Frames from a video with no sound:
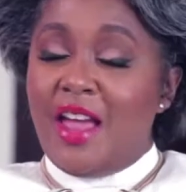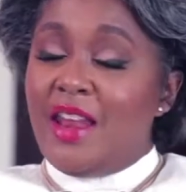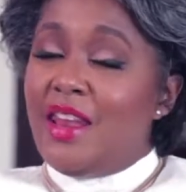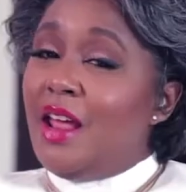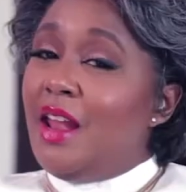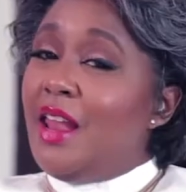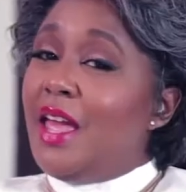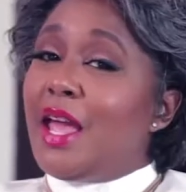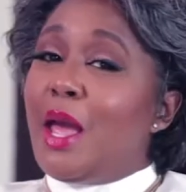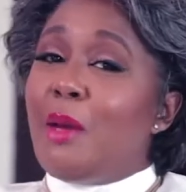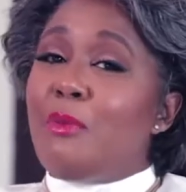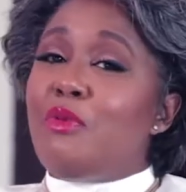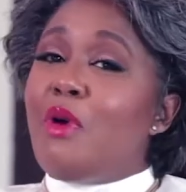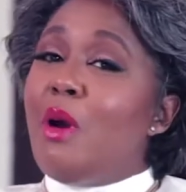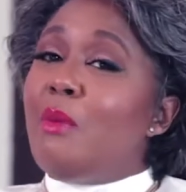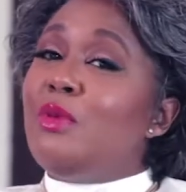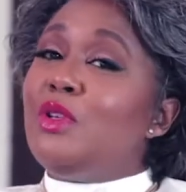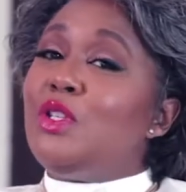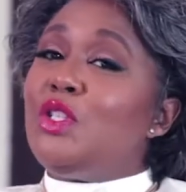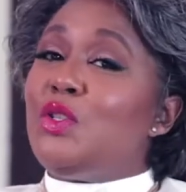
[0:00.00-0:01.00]
Now, like I
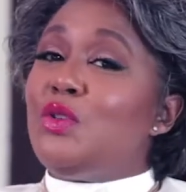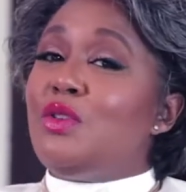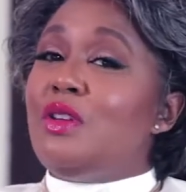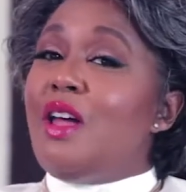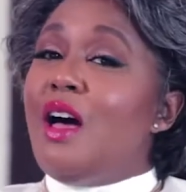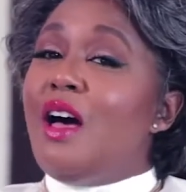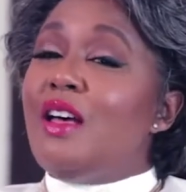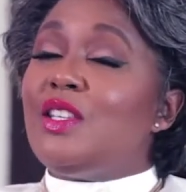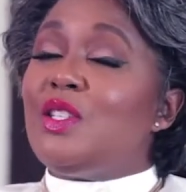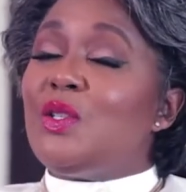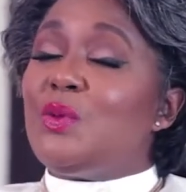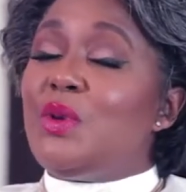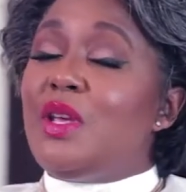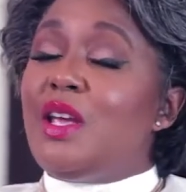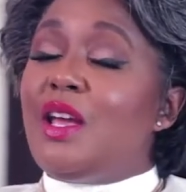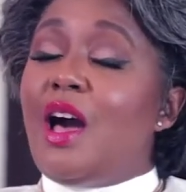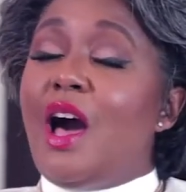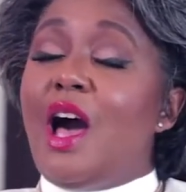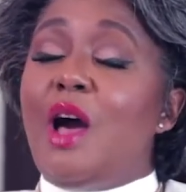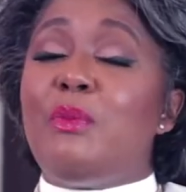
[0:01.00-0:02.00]
promised you last
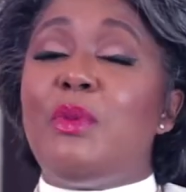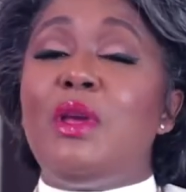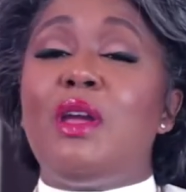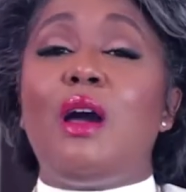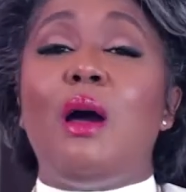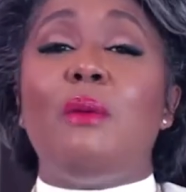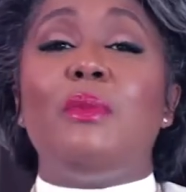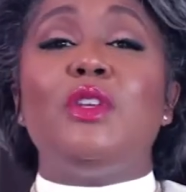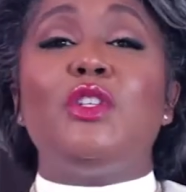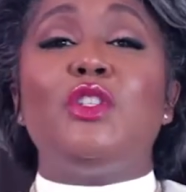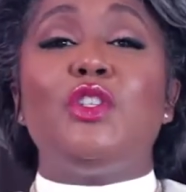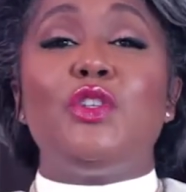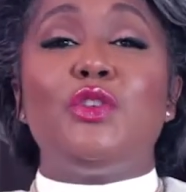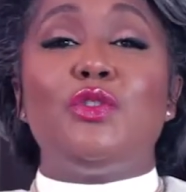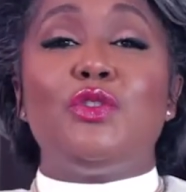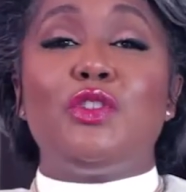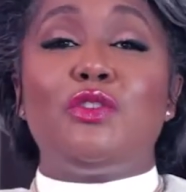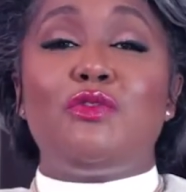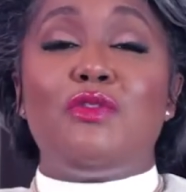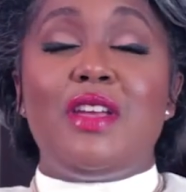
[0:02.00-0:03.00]
week, I'll be coming to
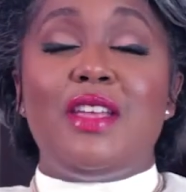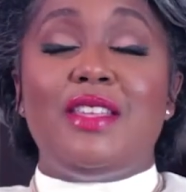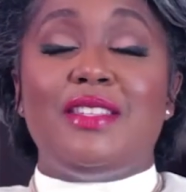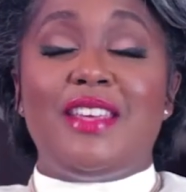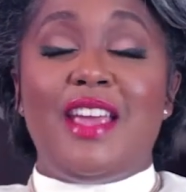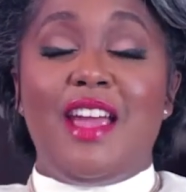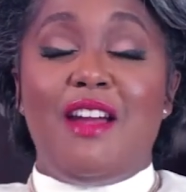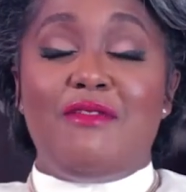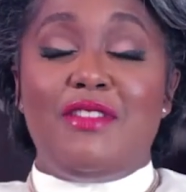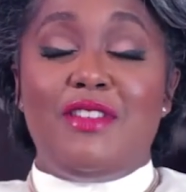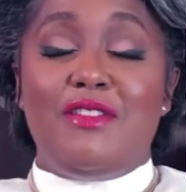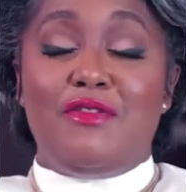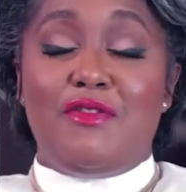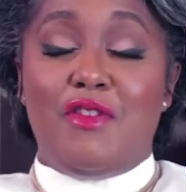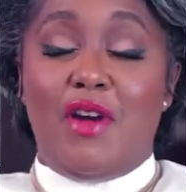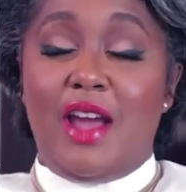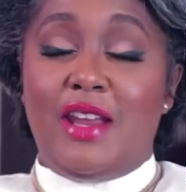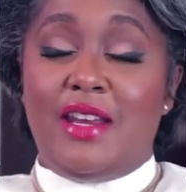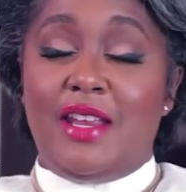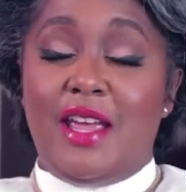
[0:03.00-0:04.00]
your screens every
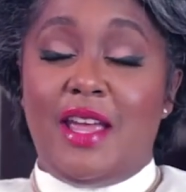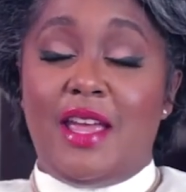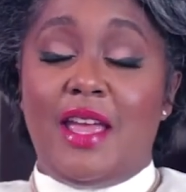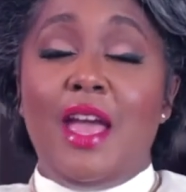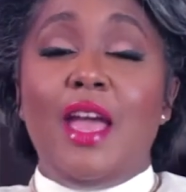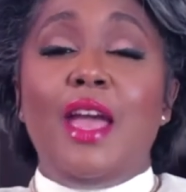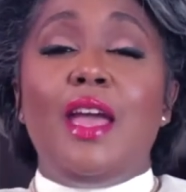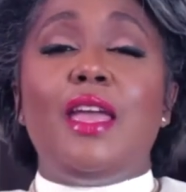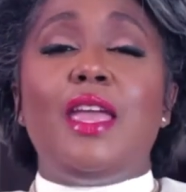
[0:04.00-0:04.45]
Friday,